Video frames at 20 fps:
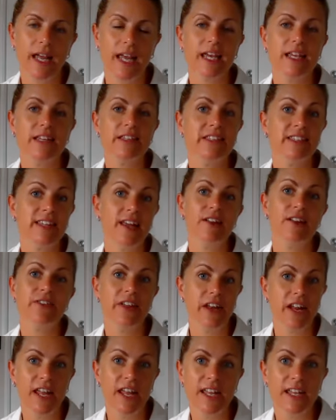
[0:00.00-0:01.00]
He said
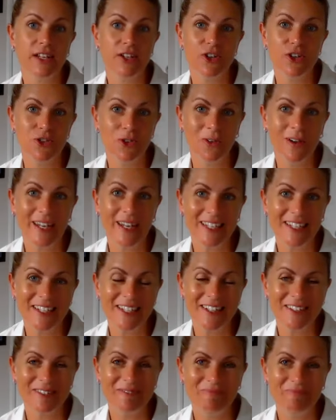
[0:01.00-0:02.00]
that he enjoyed
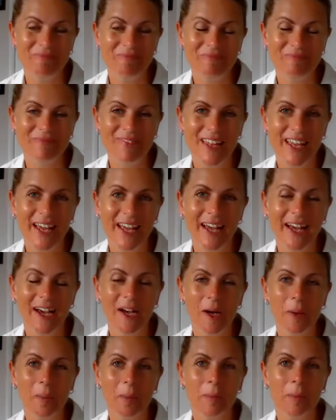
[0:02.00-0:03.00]
it.
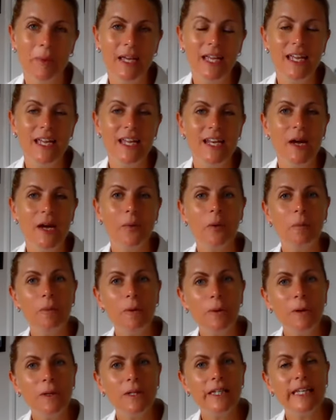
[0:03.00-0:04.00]
Now,
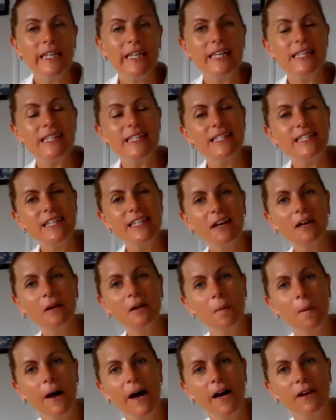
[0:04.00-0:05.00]
importantly, the
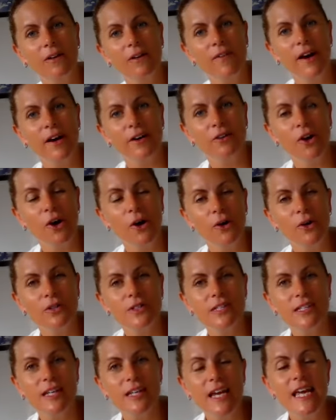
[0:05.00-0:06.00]
second part of our
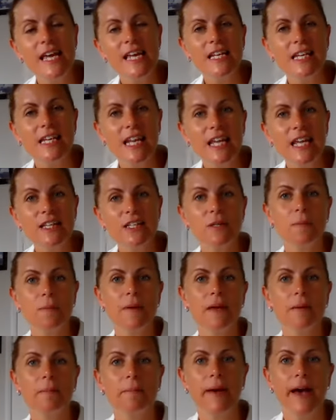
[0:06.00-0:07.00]
notes need to
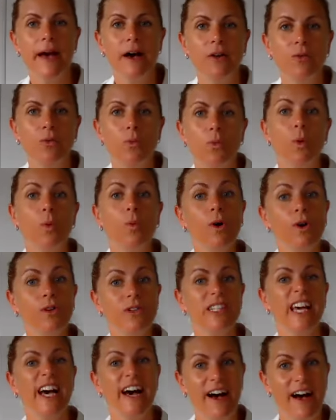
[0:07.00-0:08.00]
be about, well,
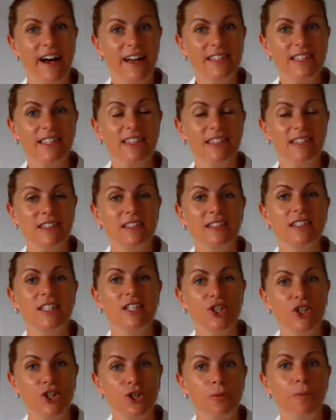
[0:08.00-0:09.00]
what tasks
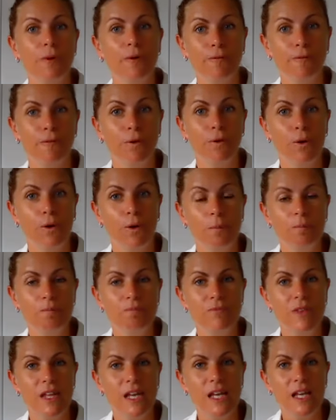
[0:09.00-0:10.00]
did you
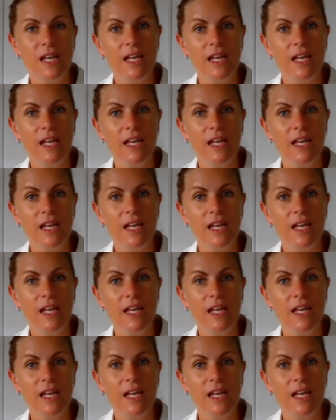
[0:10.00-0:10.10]
perform?